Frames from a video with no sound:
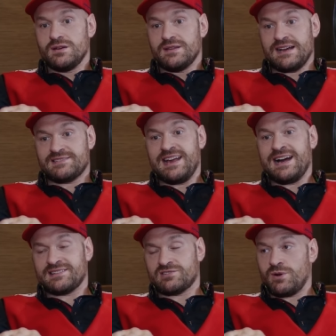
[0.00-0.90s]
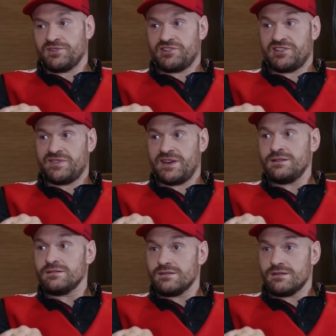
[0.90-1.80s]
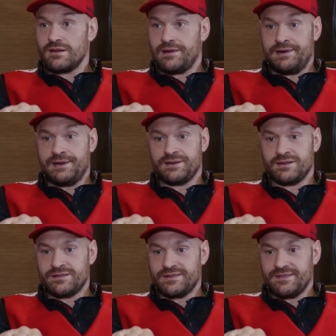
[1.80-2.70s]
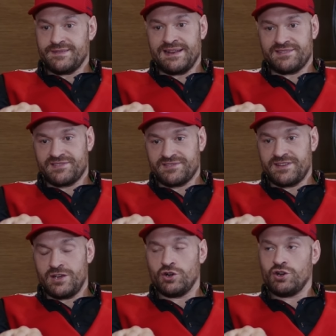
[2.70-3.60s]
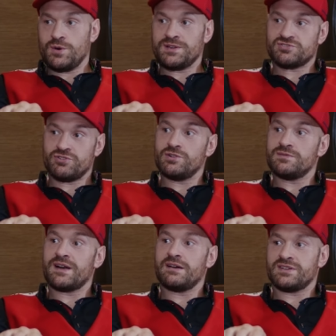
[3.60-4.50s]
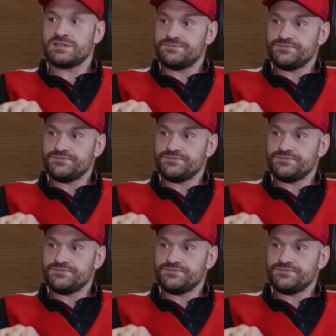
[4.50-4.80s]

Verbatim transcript: That's the hardest one to defeat, and that's the ongoing struggle forever.